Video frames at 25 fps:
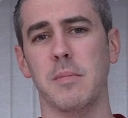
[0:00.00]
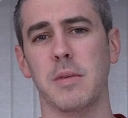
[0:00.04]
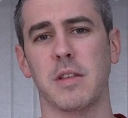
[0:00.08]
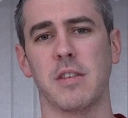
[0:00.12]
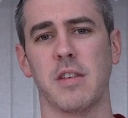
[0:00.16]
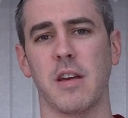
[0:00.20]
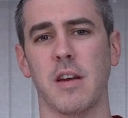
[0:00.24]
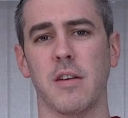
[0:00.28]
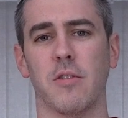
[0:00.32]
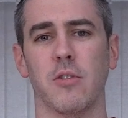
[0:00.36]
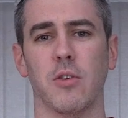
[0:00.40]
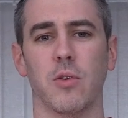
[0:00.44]

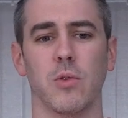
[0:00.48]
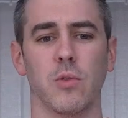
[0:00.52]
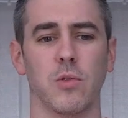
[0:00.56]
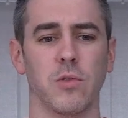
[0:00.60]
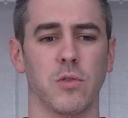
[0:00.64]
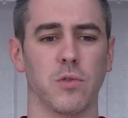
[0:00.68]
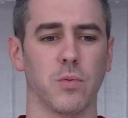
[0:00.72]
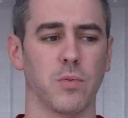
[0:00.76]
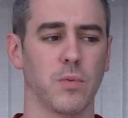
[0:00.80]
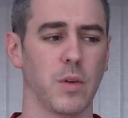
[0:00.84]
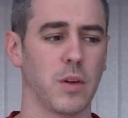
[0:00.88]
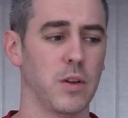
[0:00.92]

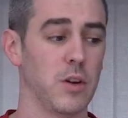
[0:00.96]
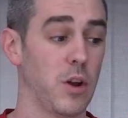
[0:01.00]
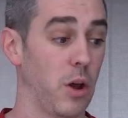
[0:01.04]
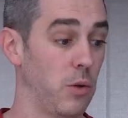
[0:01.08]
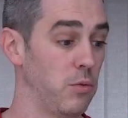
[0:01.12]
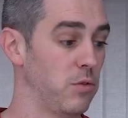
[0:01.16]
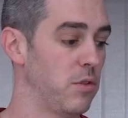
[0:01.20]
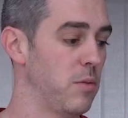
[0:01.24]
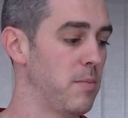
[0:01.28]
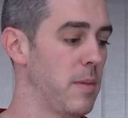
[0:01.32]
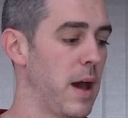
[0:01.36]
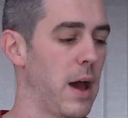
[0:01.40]
materials
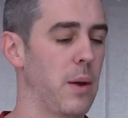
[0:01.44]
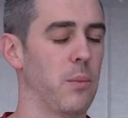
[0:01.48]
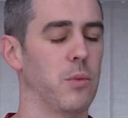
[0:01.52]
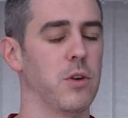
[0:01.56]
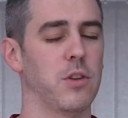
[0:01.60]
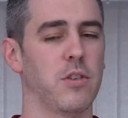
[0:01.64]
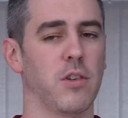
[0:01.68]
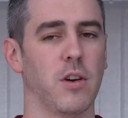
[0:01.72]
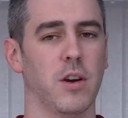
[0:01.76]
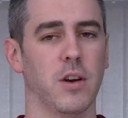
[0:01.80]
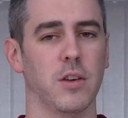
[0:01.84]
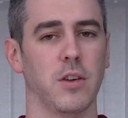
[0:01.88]
known to man,
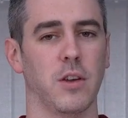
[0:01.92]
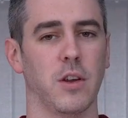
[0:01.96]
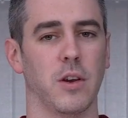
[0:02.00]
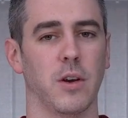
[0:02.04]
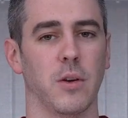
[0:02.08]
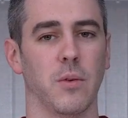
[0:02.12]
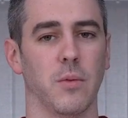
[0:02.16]
which are,